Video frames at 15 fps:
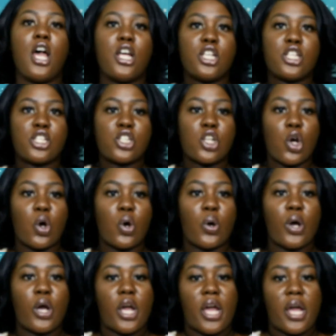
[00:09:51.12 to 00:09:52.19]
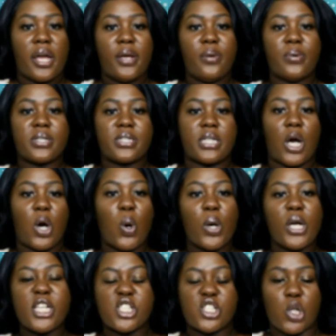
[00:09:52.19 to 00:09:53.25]
So he was like, oh,
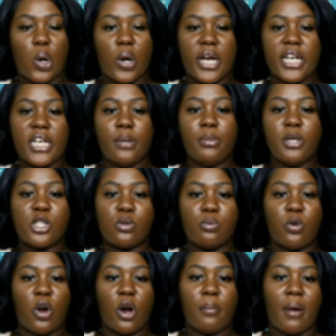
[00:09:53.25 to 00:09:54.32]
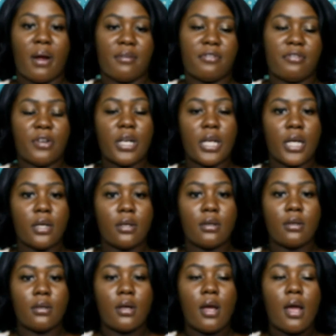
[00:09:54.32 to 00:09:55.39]
he's sorry. He didn't mean to hurt my feeling.
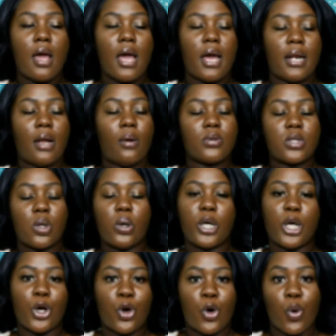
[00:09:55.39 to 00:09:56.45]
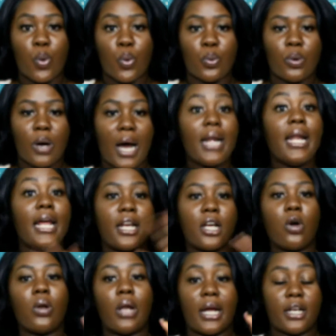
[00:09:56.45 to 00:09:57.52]
And I was like, okay, cool. I let it
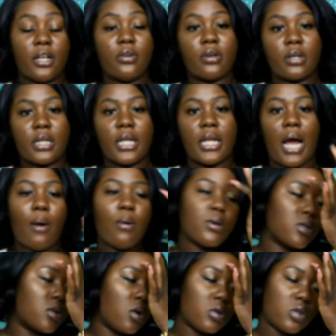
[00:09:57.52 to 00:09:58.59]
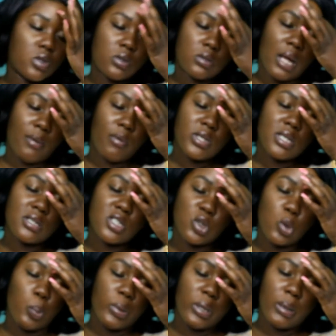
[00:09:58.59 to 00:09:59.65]
go. Like, literally, I wasn't
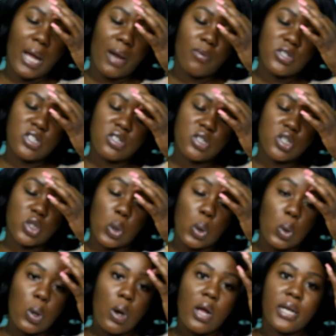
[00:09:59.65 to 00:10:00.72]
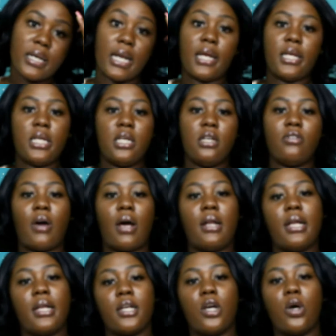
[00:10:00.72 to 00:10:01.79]
stupid. I was just so naive. I
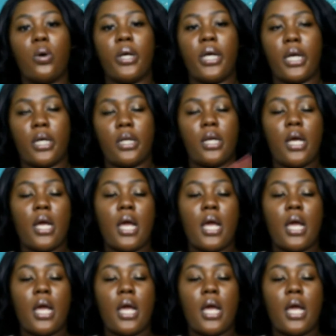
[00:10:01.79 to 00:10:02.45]
let it go again.